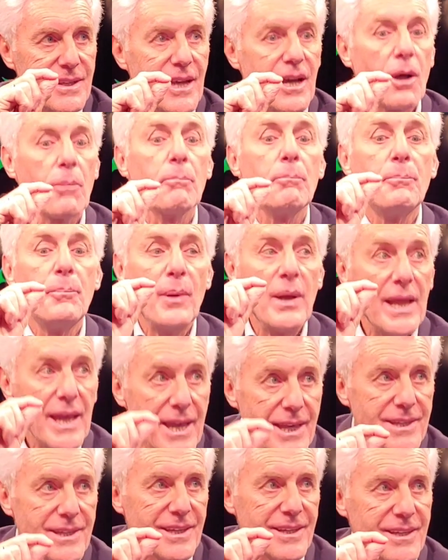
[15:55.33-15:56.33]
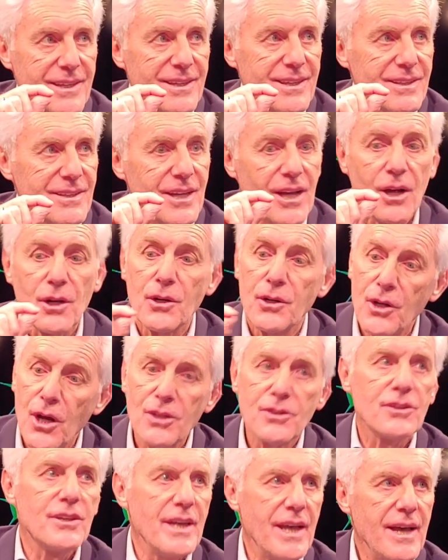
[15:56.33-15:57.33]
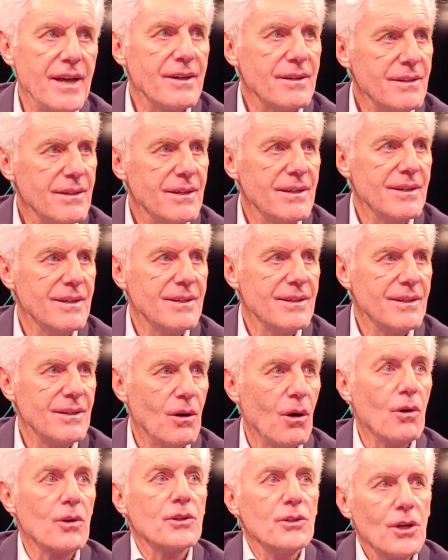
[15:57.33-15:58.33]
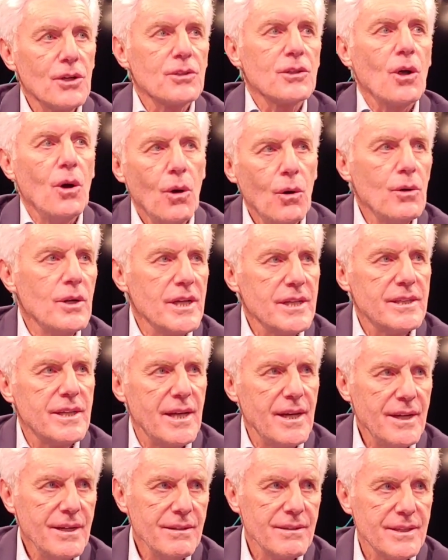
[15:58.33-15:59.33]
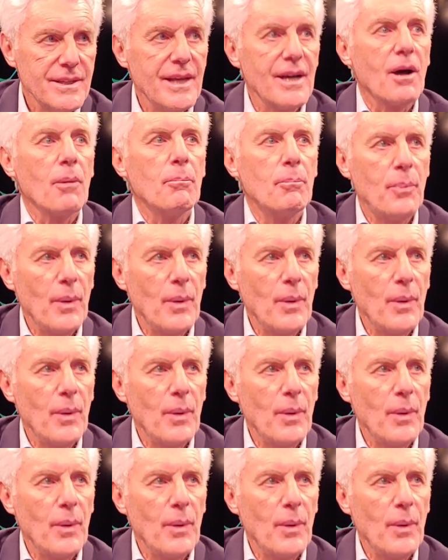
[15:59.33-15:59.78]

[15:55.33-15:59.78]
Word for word: They are playing. They are not there or not only there, they are